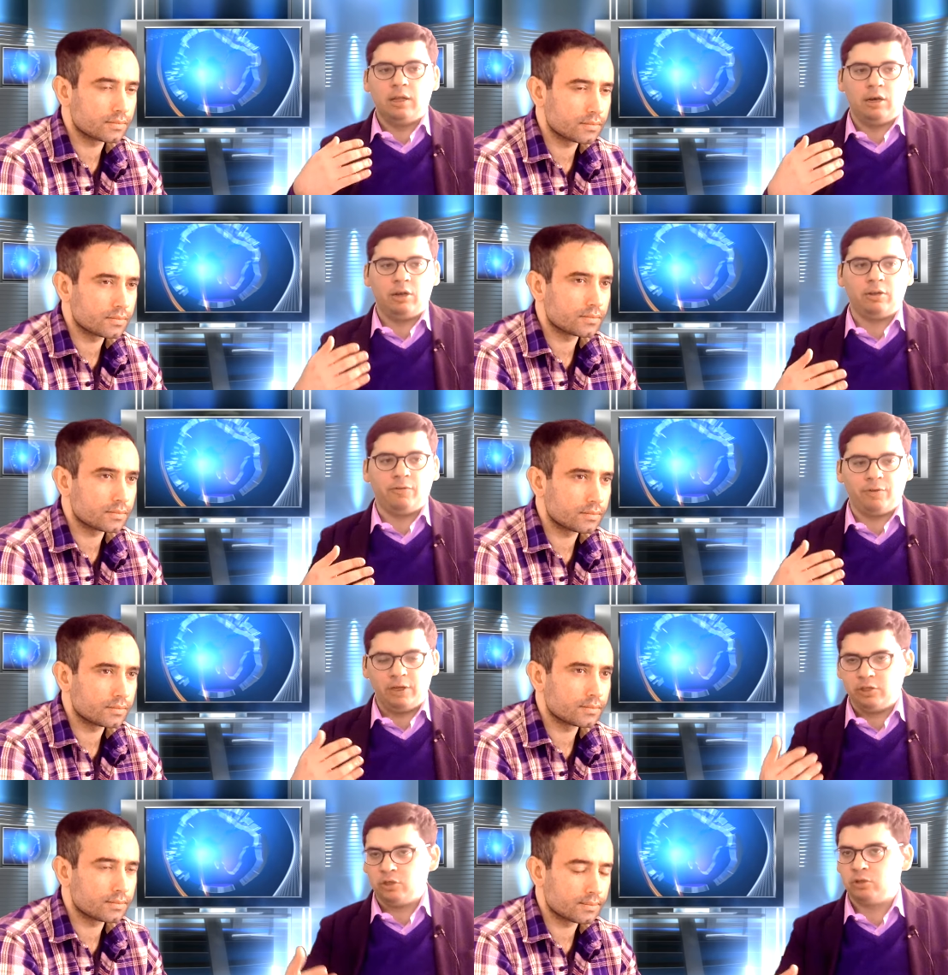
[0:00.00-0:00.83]
Speaker 1: a lot of
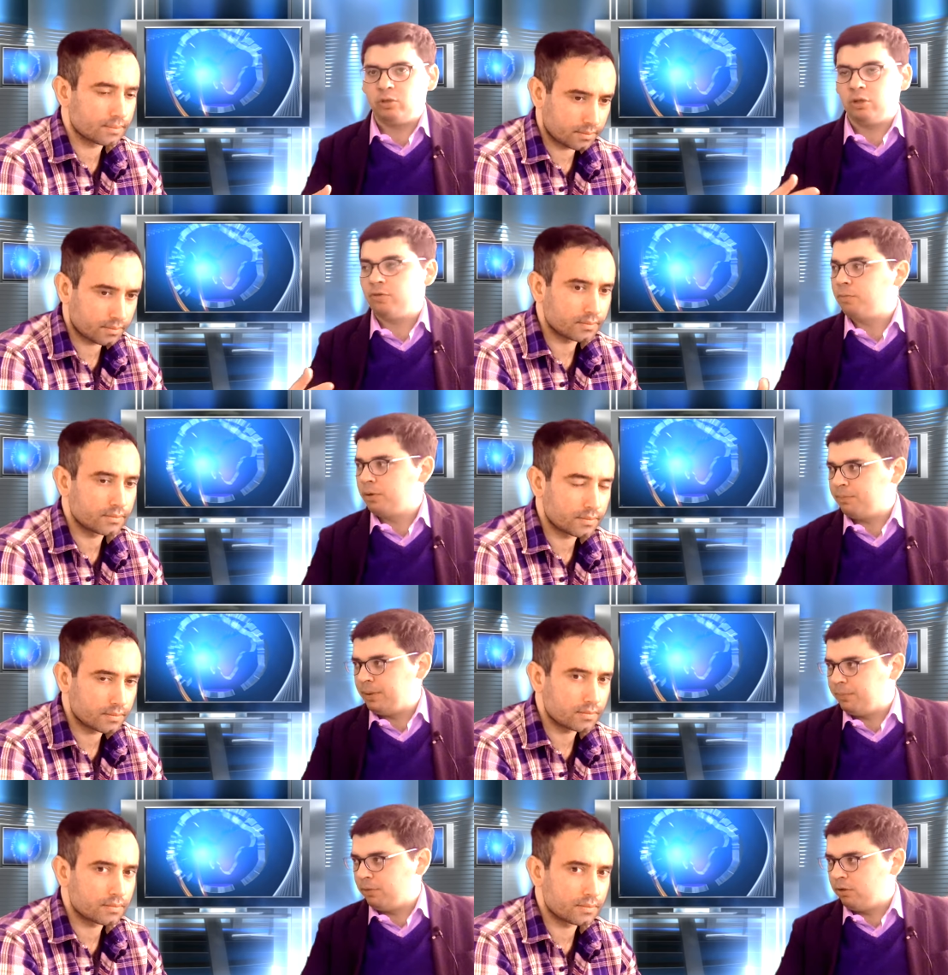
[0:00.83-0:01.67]
issues to a lot of
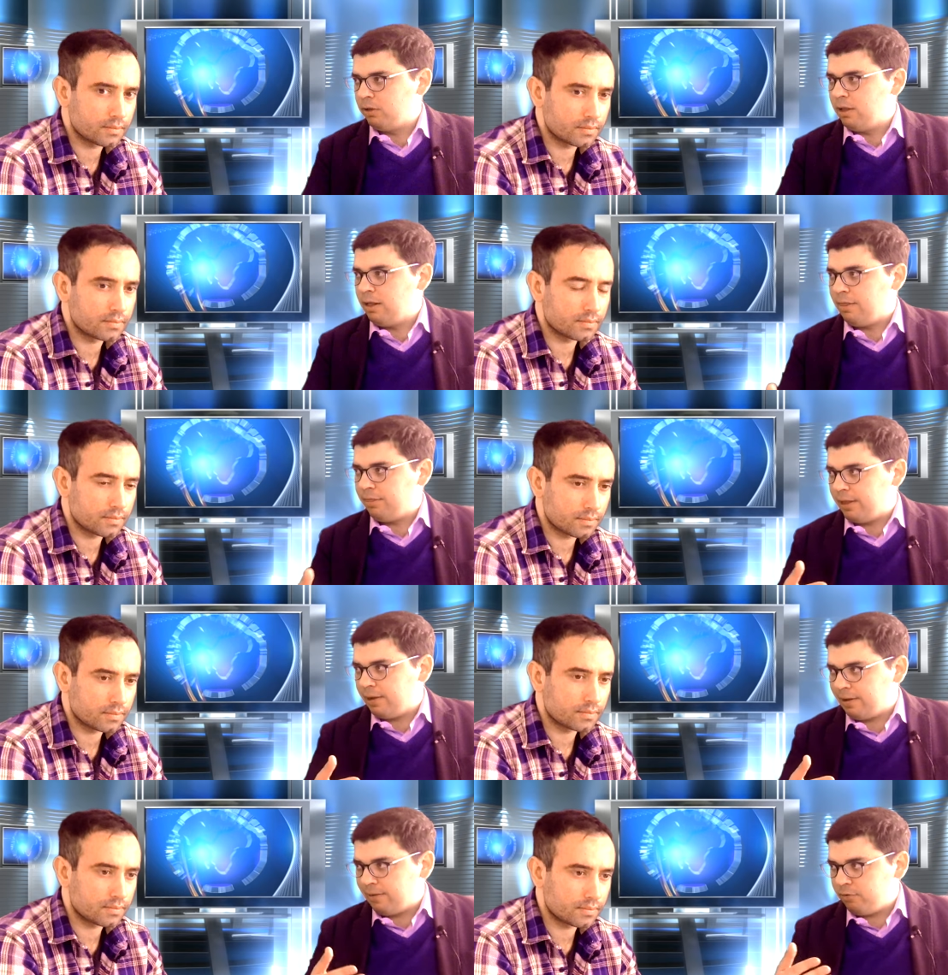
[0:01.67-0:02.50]
people. They
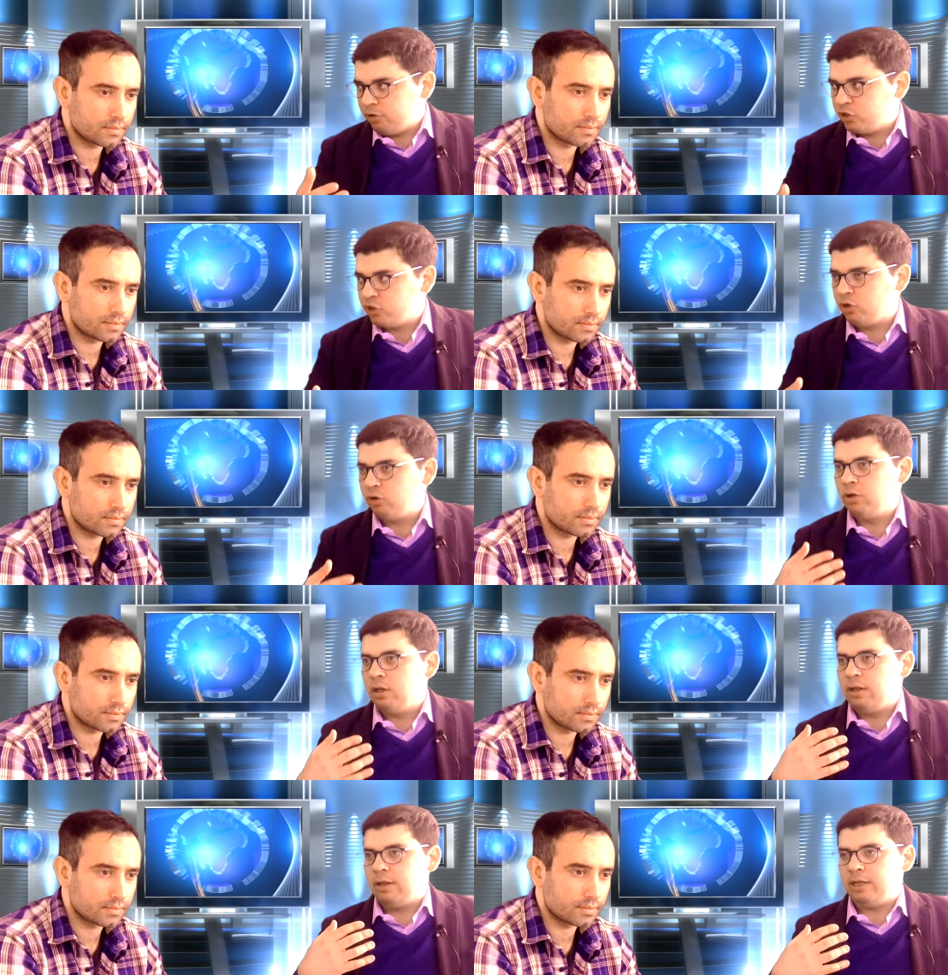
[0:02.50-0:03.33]
have also
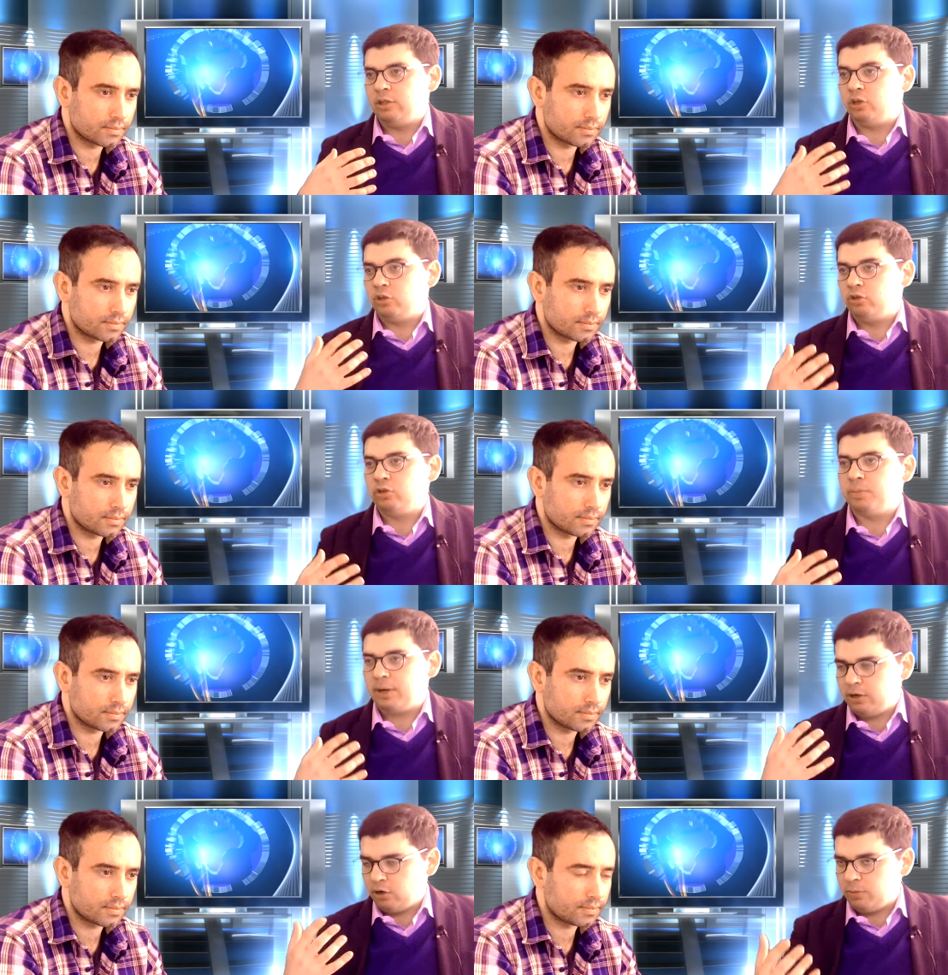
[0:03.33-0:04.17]
introduced
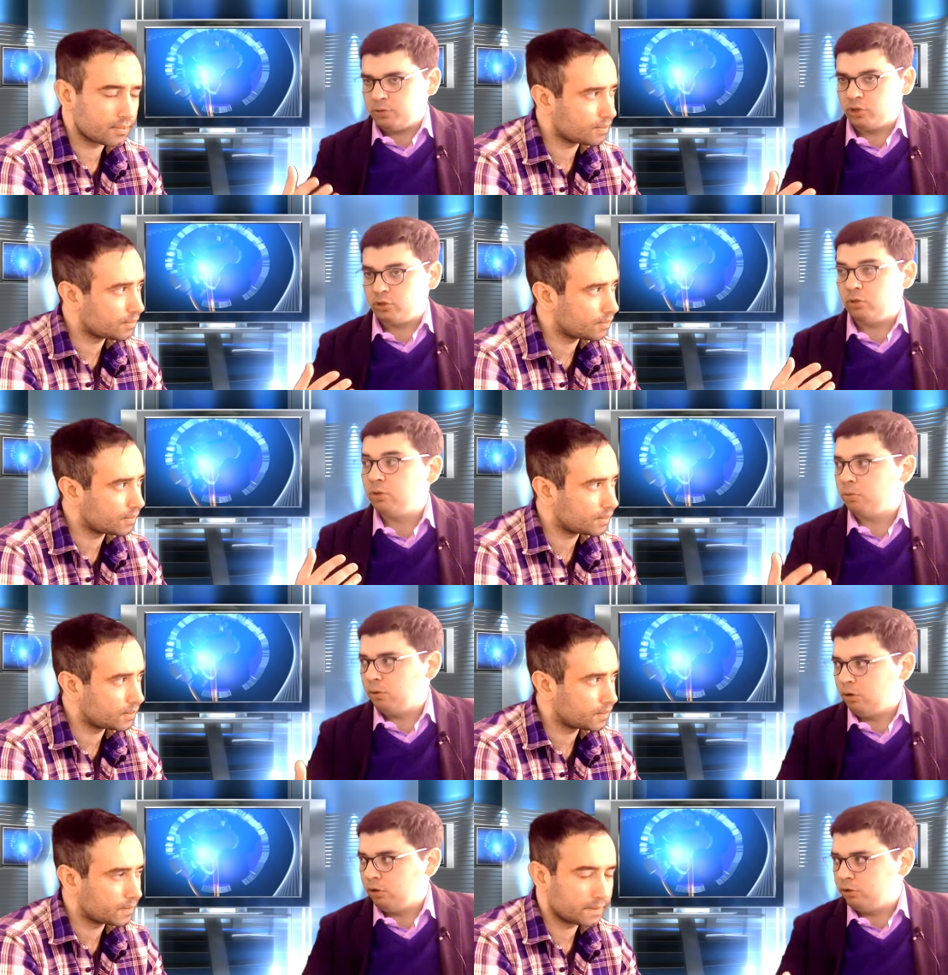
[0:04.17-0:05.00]
binary options to the
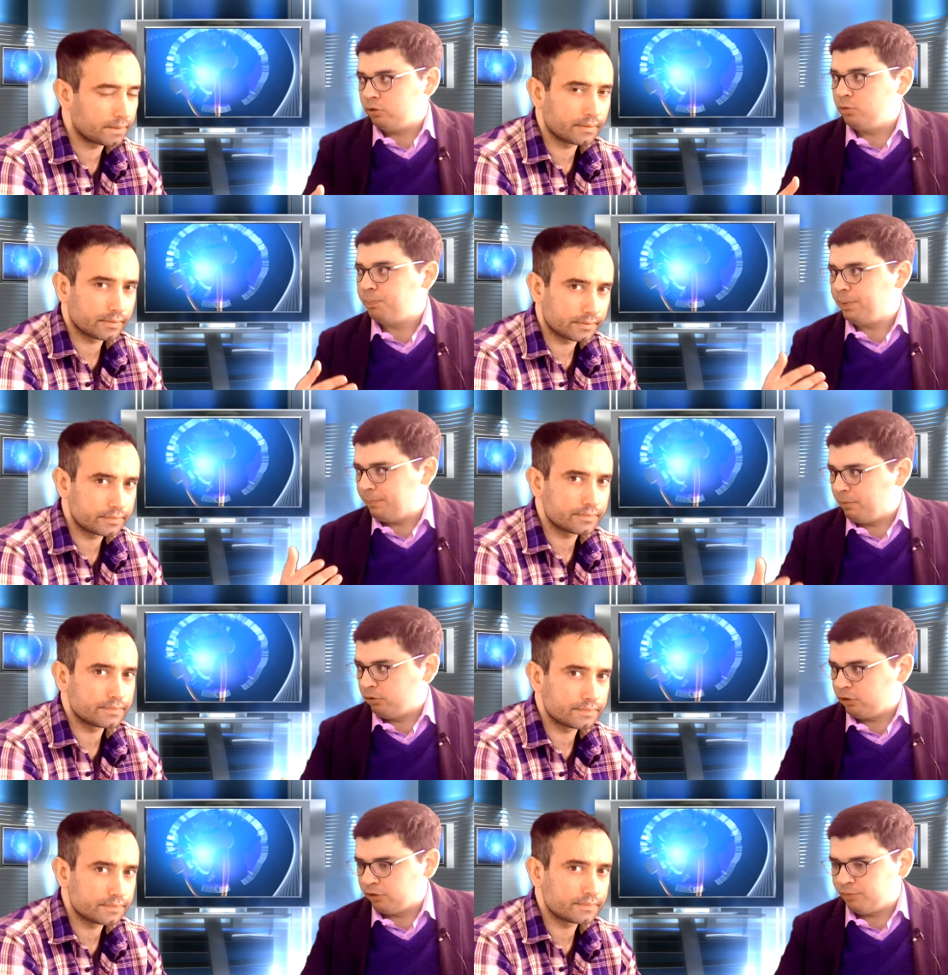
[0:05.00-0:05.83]
world, to
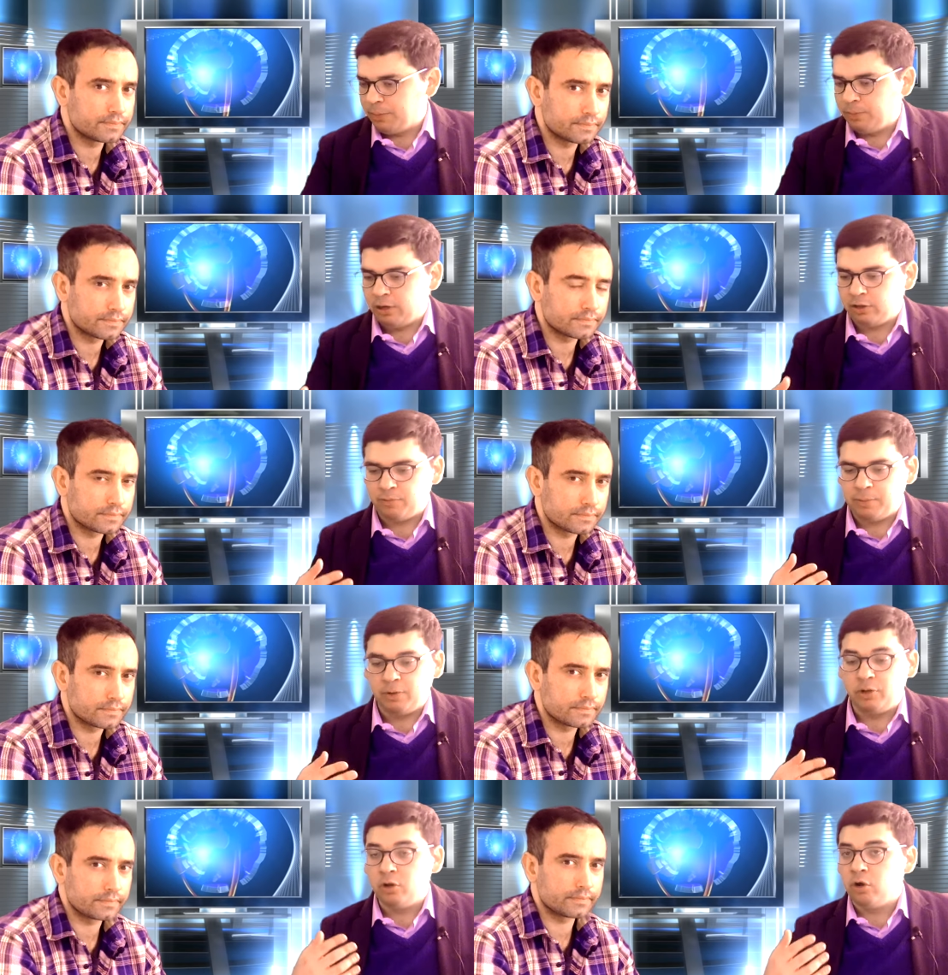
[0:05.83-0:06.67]
people, to other people. A lot of
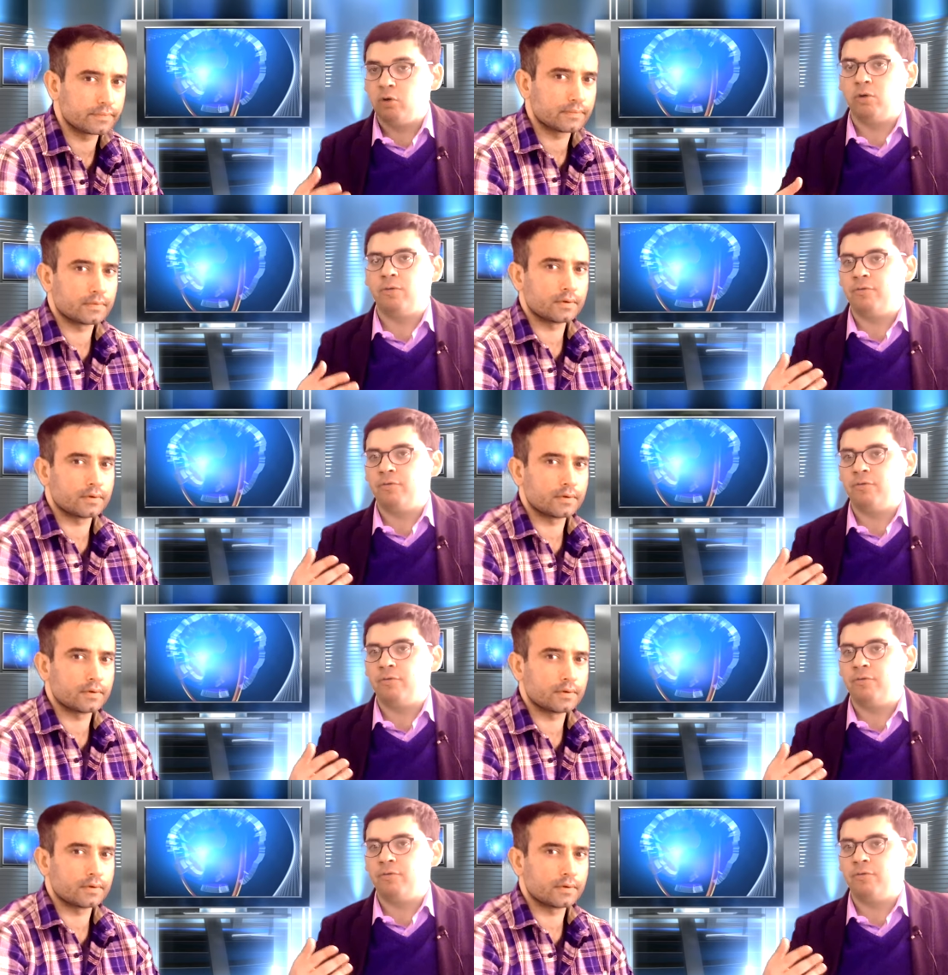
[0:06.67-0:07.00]
people know